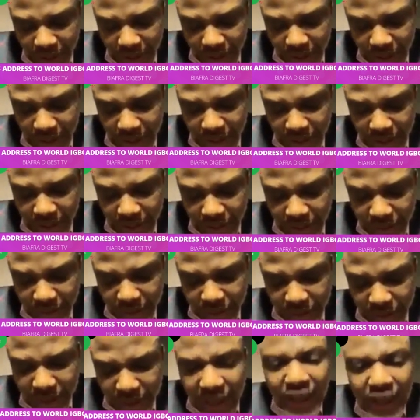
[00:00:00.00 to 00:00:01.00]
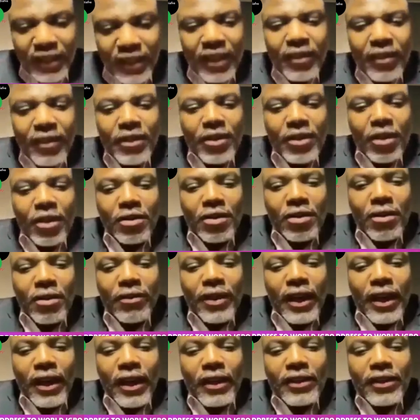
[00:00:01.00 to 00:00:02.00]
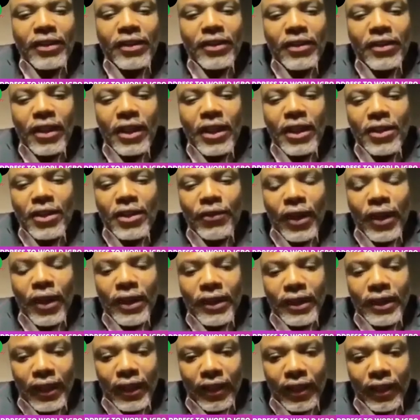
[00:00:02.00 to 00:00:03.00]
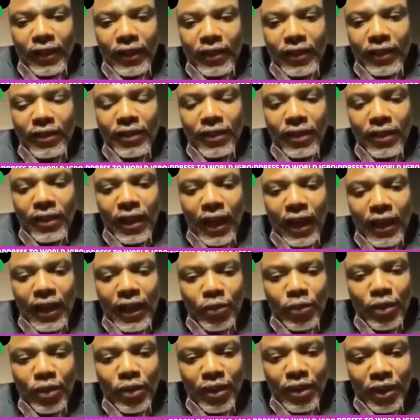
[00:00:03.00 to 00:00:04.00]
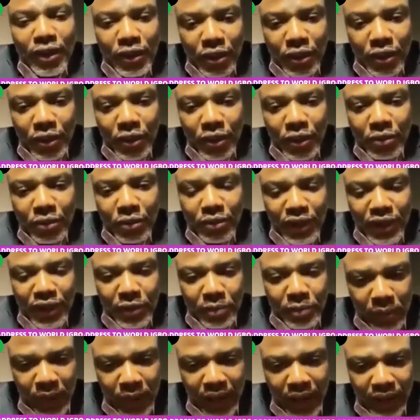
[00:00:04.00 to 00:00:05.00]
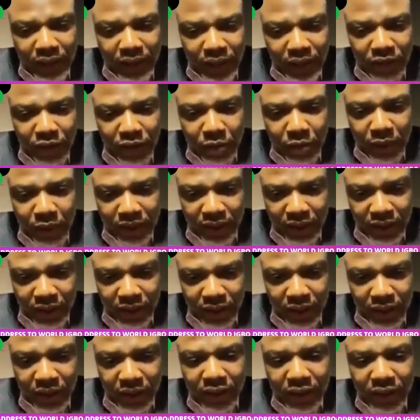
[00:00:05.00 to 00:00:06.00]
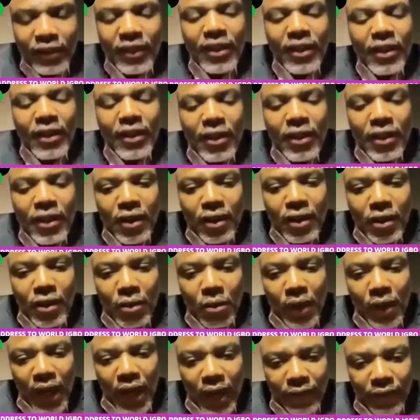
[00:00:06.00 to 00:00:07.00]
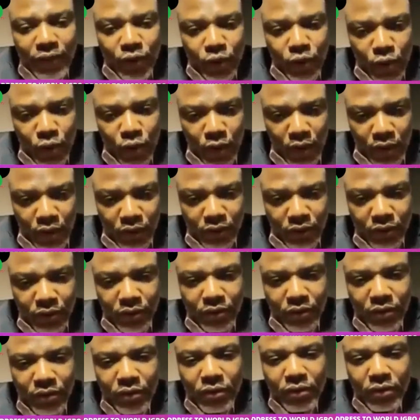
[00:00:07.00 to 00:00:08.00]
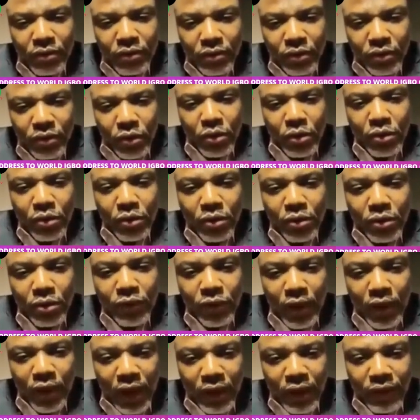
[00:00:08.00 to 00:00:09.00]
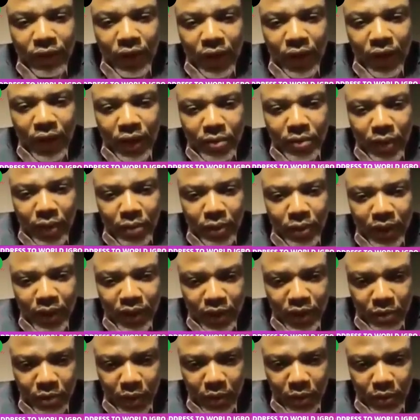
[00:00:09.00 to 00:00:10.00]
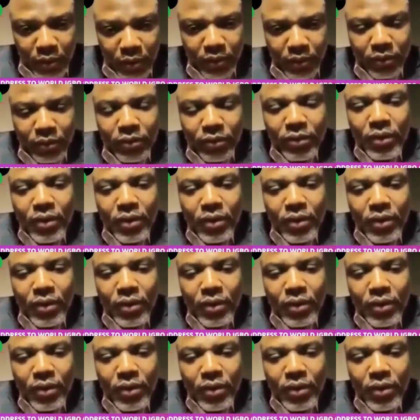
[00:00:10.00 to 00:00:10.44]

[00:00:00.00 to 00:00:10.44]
And as a result of that, this very day, as we renew this pledge every blessed year, we have sworn to forever remember these people.